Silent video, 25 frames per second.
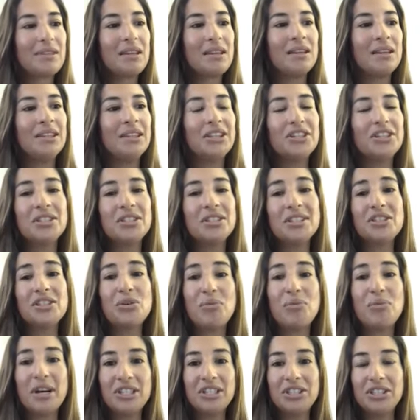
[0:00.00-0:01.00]
there's this
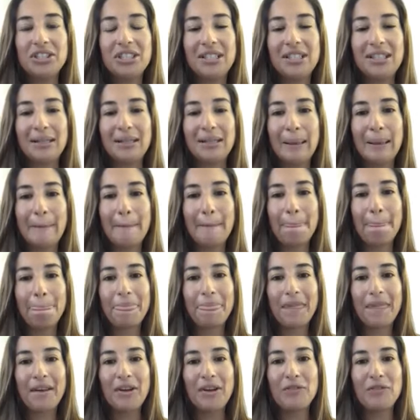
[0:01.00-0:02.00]
question
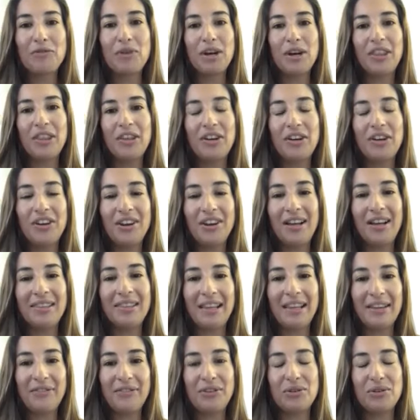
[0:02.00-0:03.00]
of whether or not
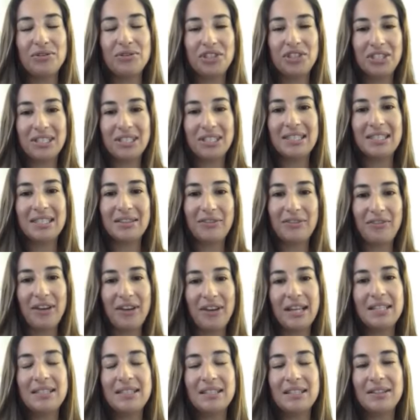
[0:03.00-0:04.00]
life coaching is
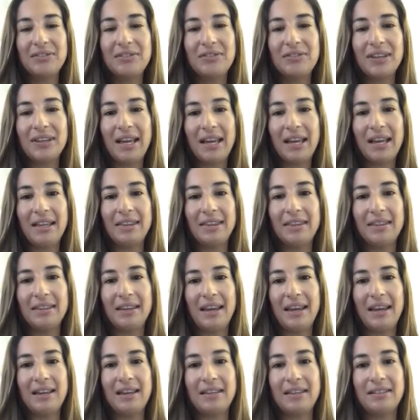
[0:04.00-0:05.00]
effective, and
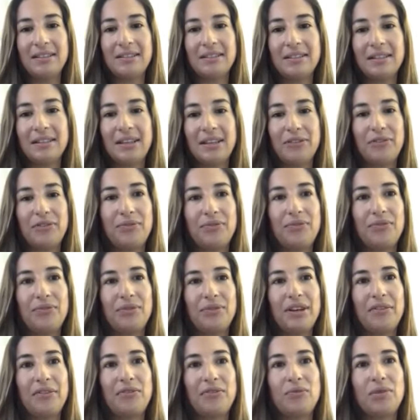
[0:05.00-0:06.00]
if
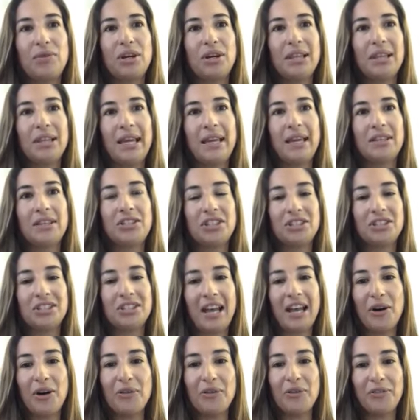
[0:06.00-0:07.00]
we're like just
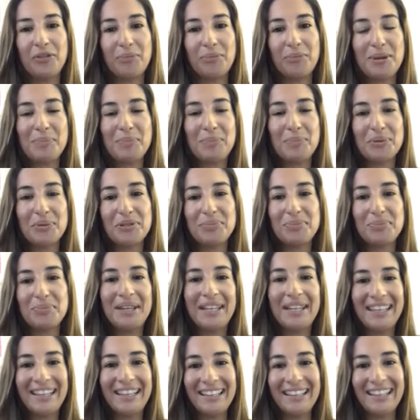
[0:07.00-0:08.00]
out for people's
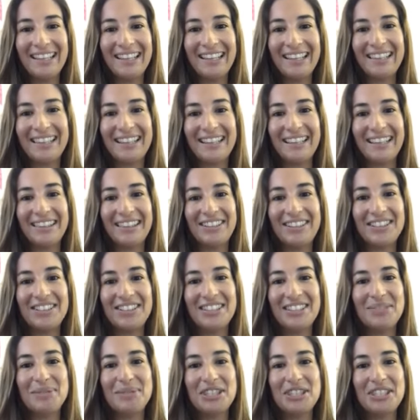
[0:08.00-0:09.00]
money. Like there's
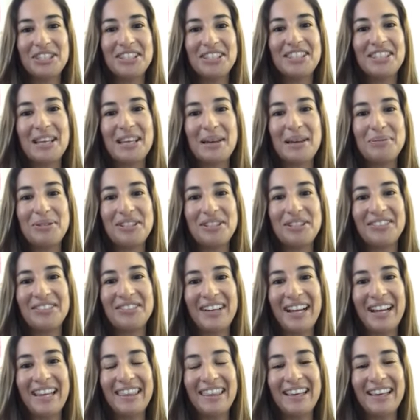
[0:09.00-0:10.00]
this misconception,
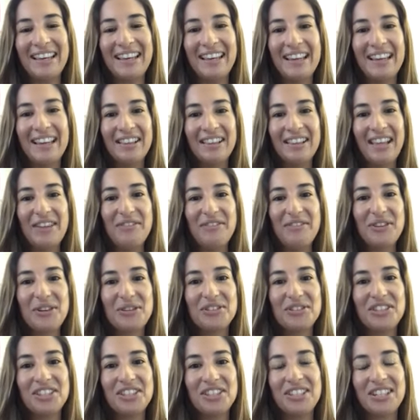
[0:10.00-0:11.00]
right, that life
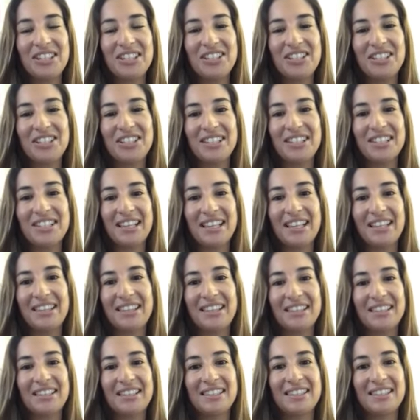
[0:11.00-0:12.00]
coaches are just like
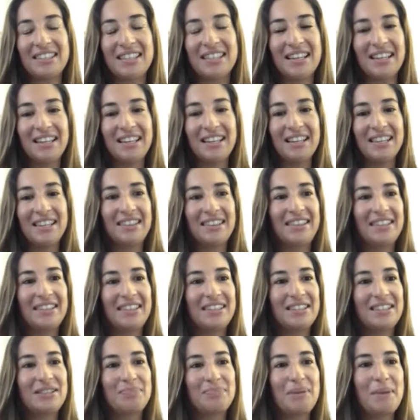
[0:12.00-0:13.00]

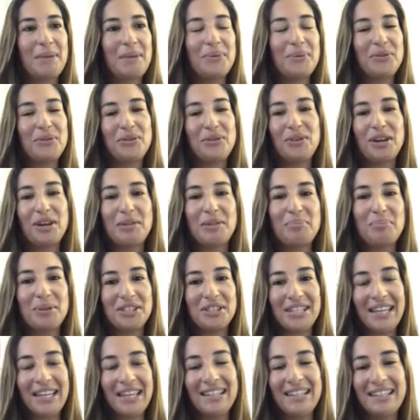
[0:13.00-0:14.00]
these people who are
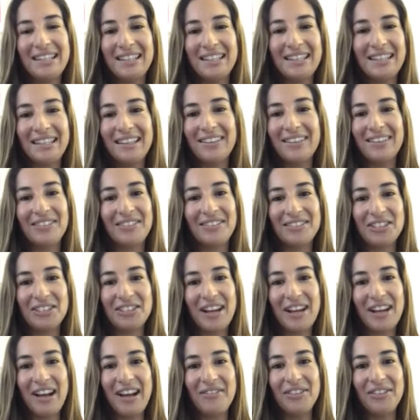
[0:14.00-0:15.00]
pretending or to
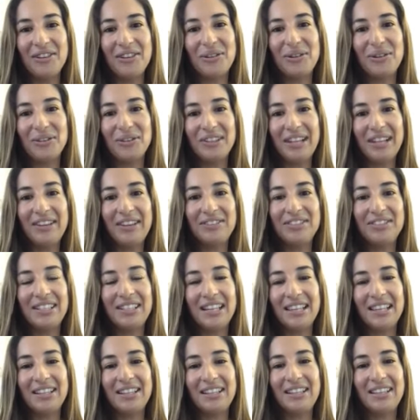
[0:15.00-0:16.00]
have their whole life
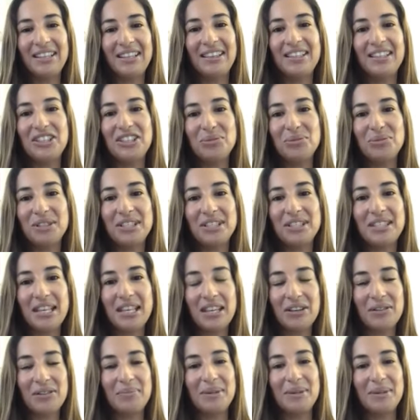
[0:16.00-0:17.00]
together, and then they just want to
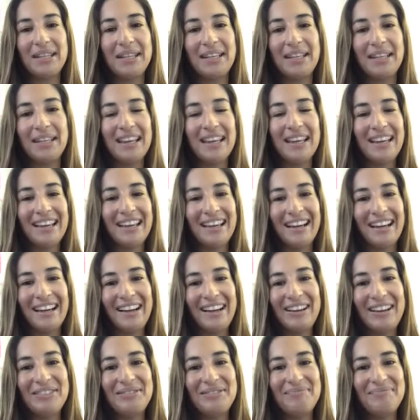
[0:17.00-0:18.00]
take your money.
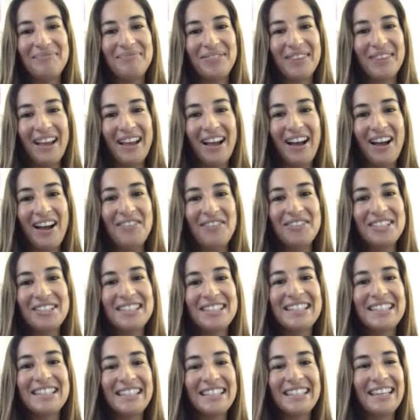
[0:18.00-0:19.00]

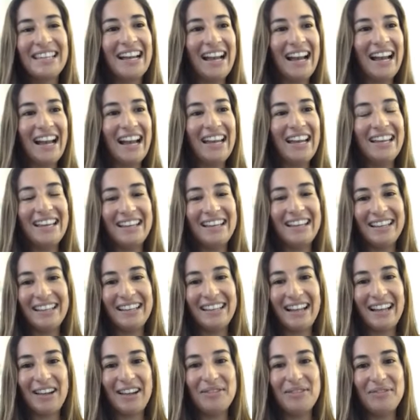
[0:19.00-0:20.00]
Obviously, I
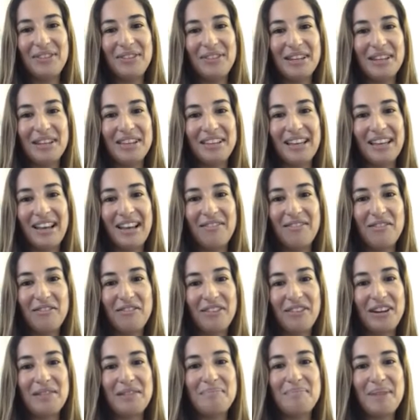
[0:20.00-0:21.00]
have a
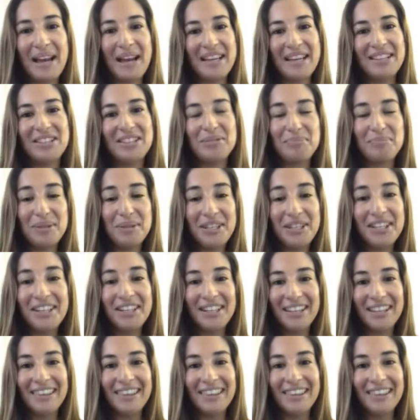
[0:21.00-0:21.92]
very biased opinion on